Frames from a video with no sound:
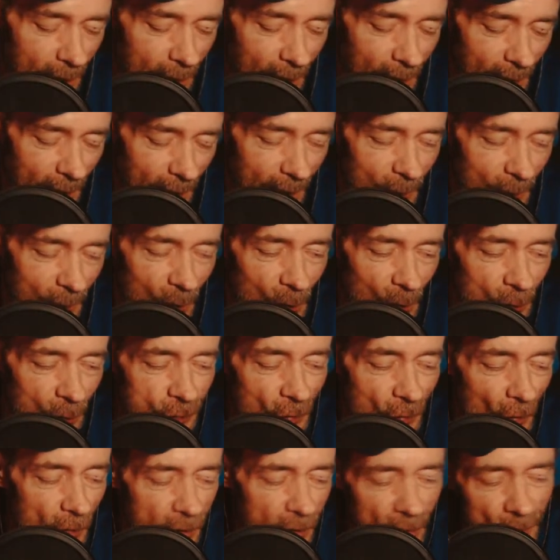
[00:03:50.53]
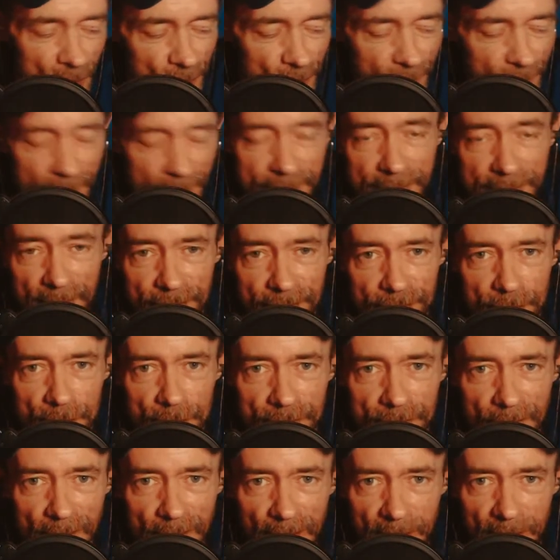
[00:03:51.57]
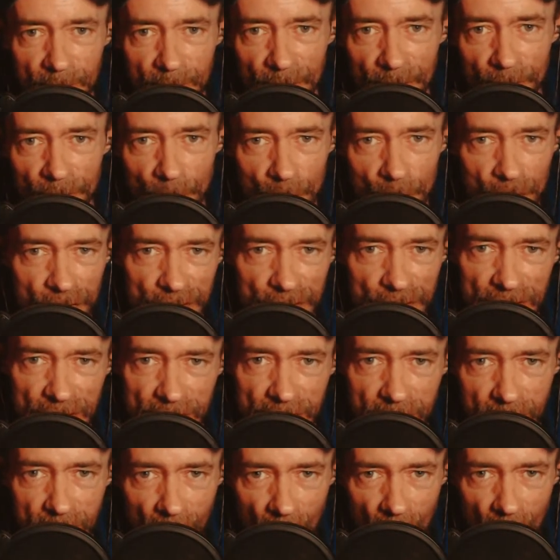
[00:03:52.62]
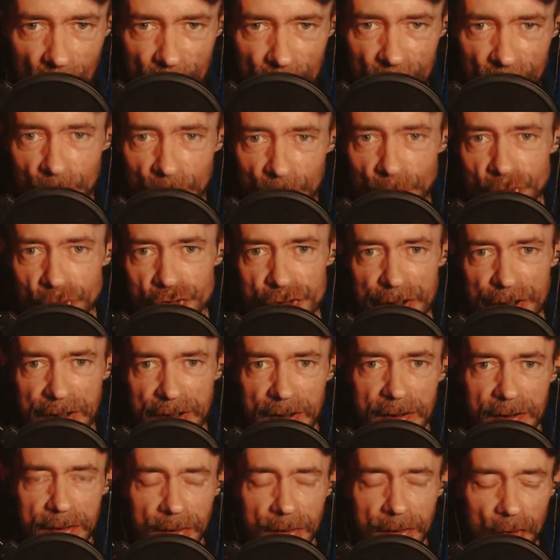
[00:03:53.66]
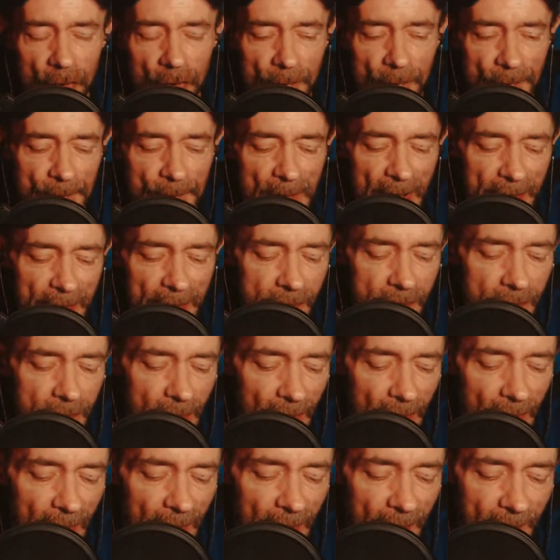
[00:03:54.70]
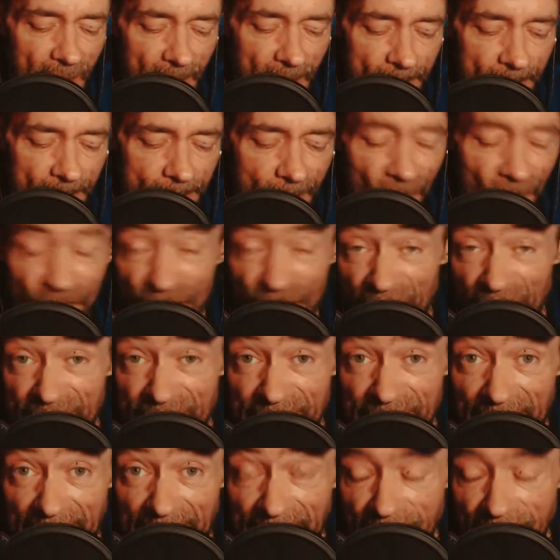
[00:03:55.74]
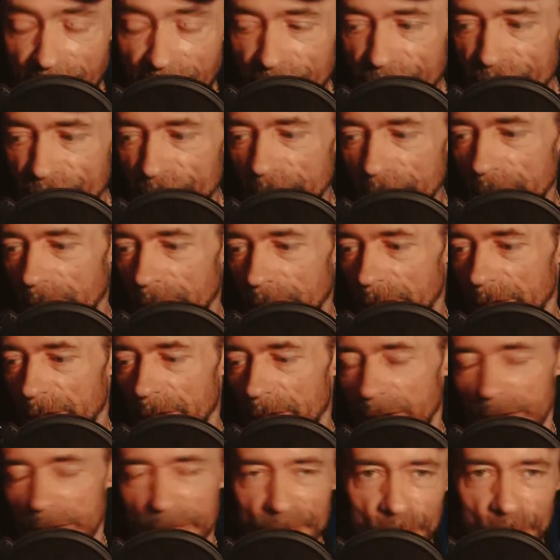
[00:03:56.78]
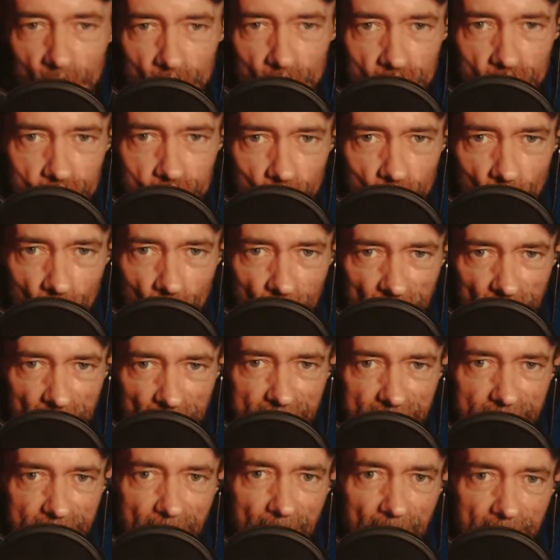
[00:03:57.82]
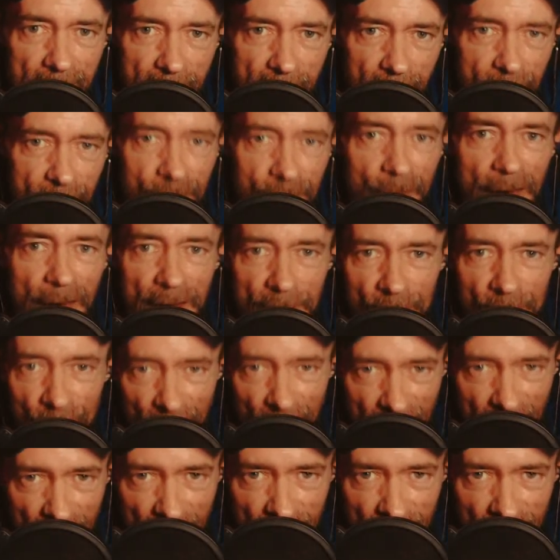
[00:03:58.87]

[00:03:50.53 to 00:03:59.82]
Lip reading: And we were talking over in Disco today with Wookie, Comet was there, Comet Man, ZX. And of course, Wookie and I are very, very